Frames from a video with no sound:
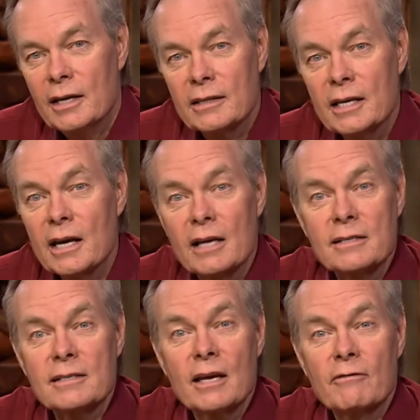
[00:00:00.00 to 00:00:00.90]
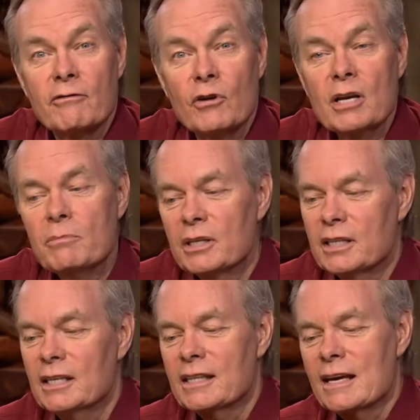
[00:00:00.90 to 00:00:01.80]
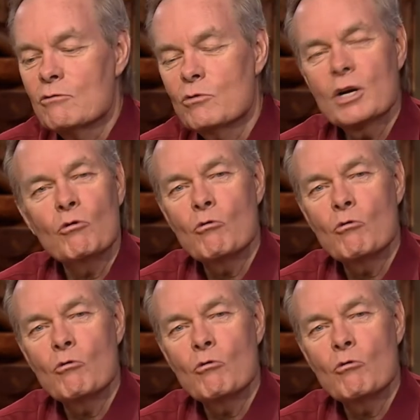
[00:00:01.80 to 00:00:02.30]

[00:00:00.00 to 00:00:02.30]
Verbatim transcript: they got set free. But then they went